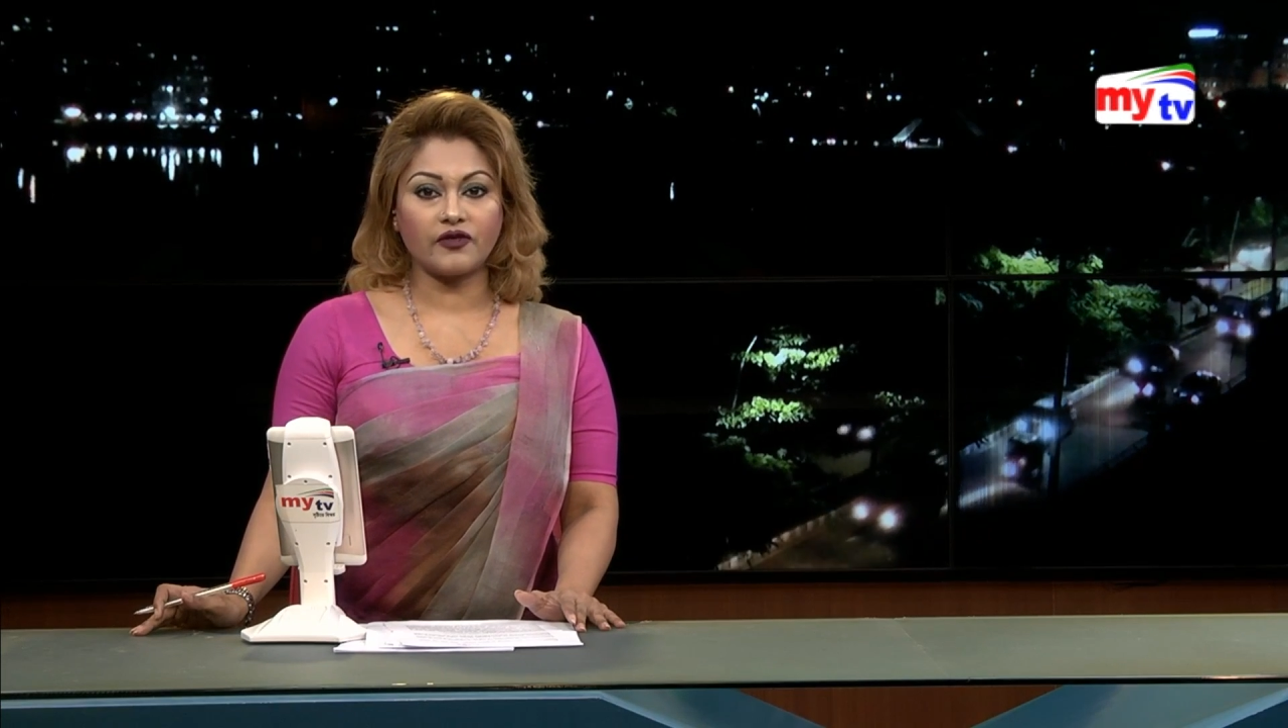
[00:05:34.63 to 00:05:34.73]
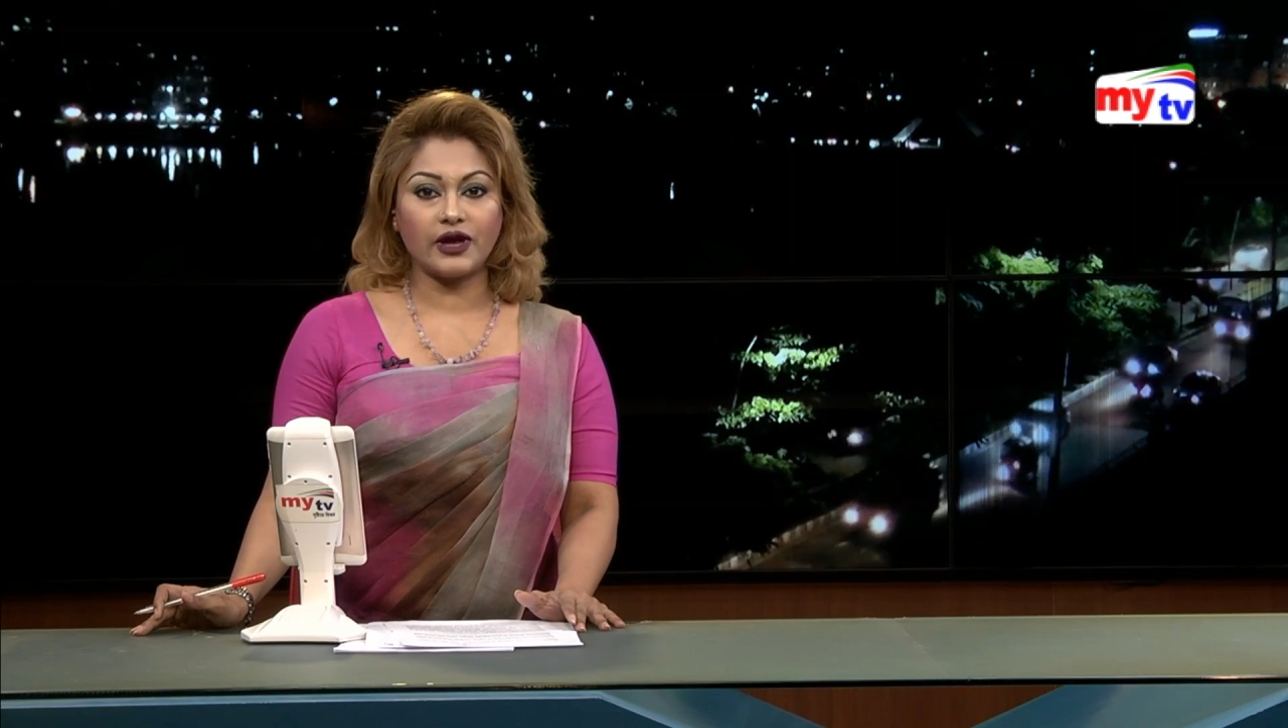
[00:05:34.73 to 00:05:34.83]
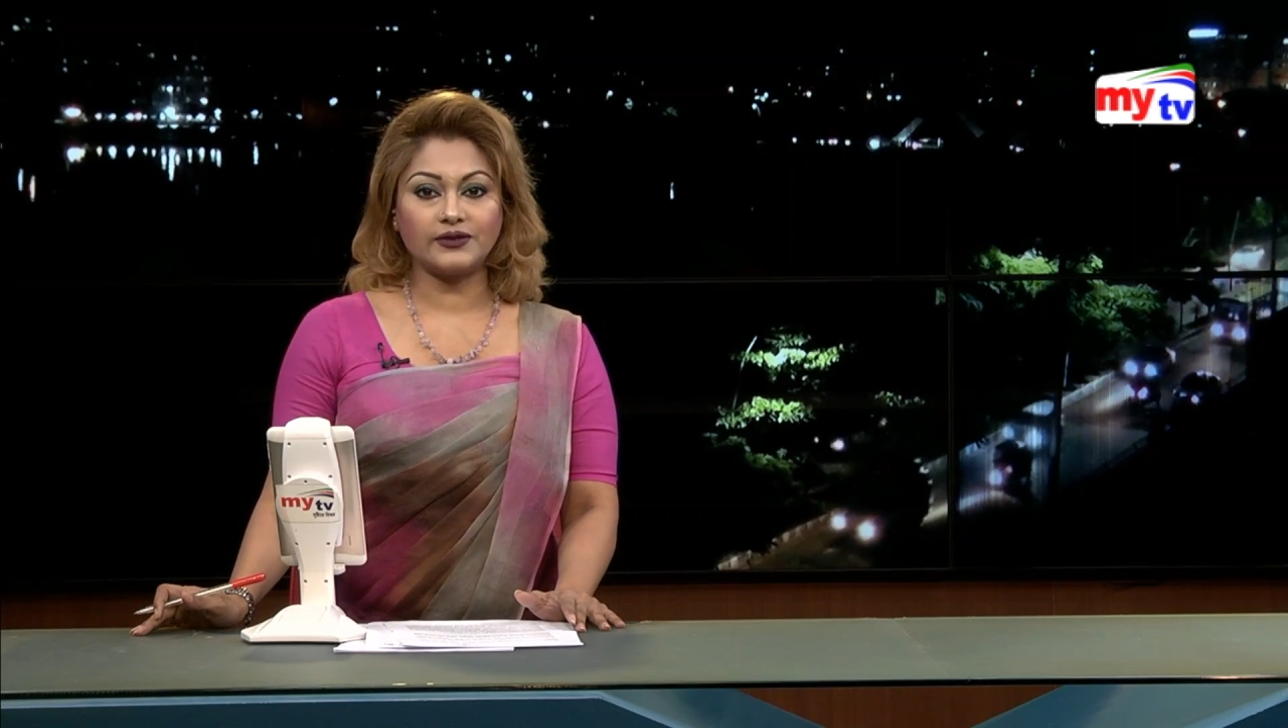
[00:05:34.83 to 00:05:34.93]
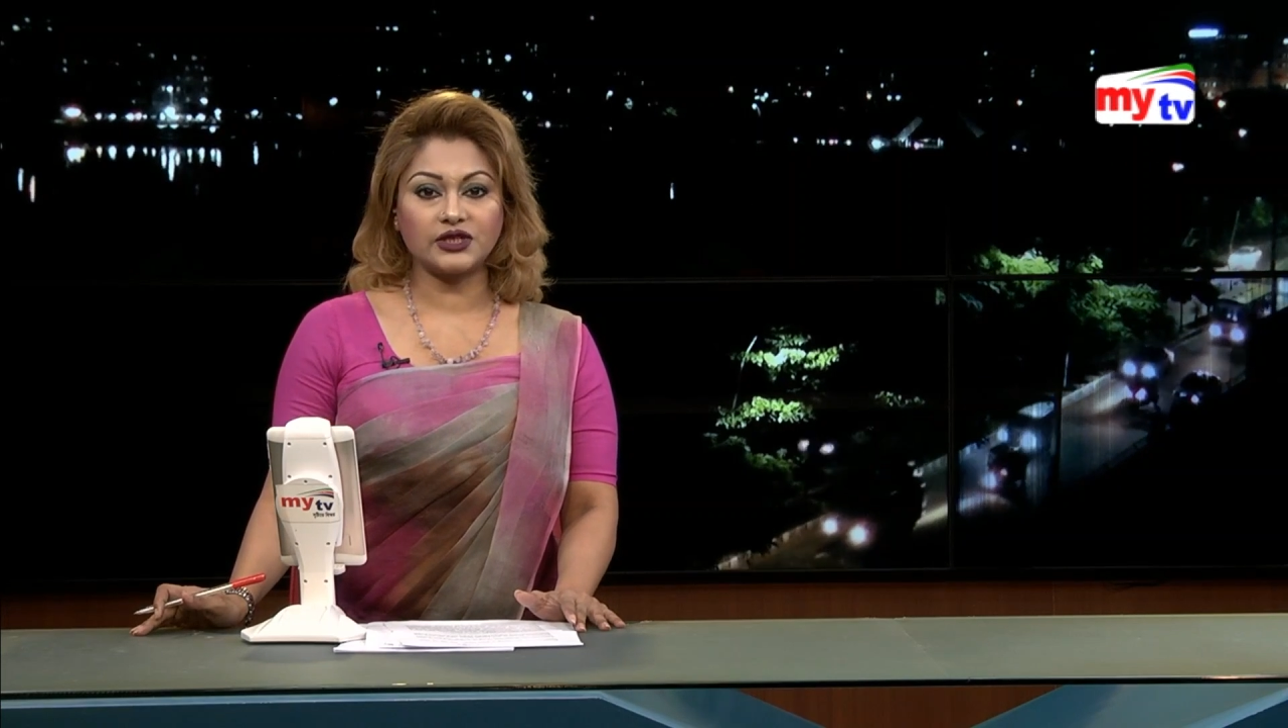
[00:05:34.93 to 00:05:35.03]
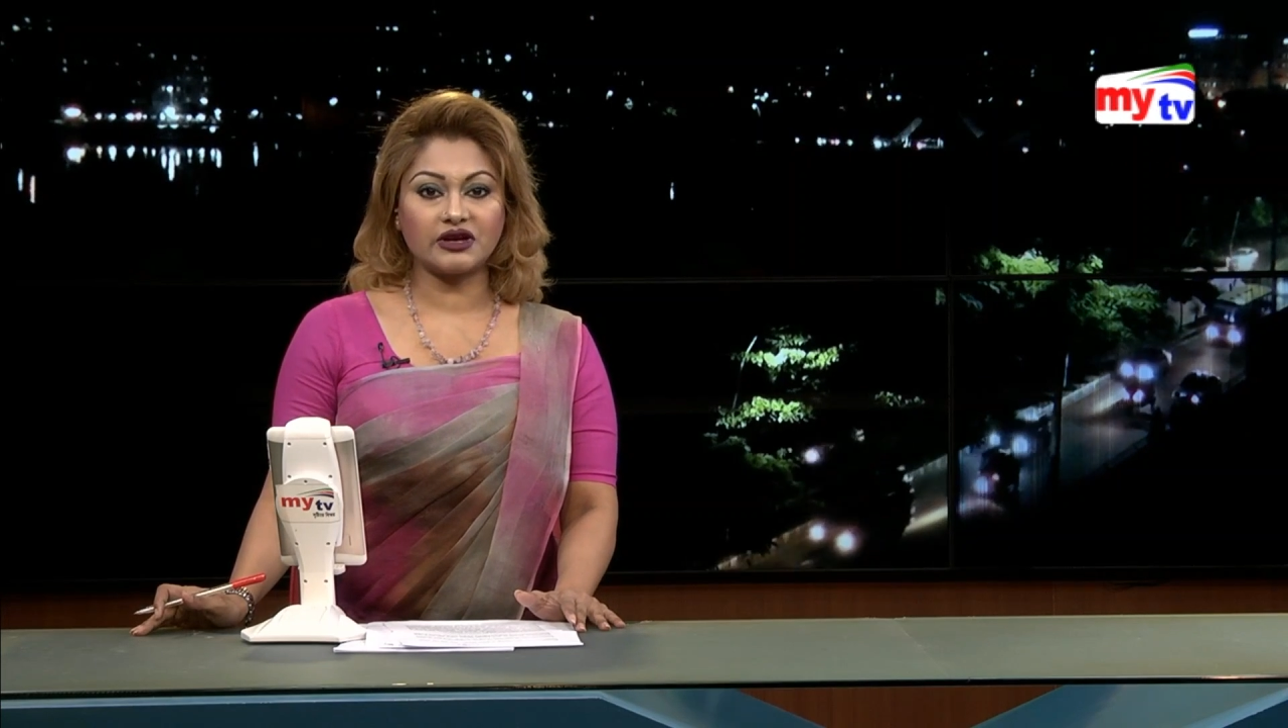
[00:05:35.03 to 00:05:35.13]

rammed a